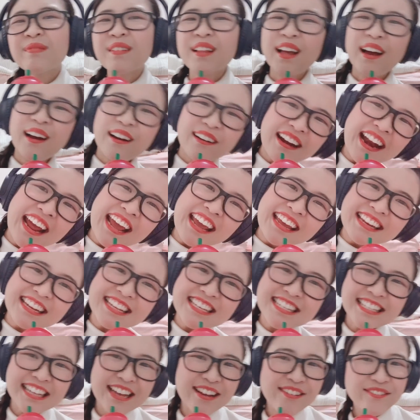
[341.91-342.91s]
Alright,
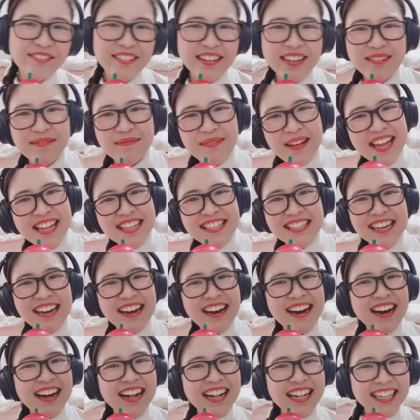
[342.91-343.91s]
it's time for the main
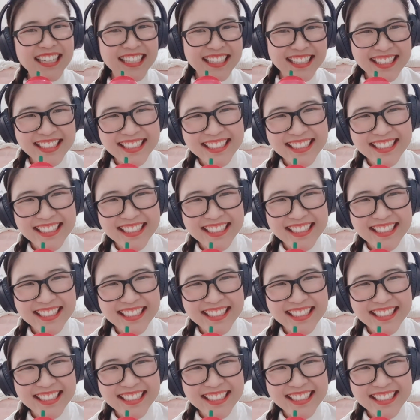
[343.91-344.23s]
talk.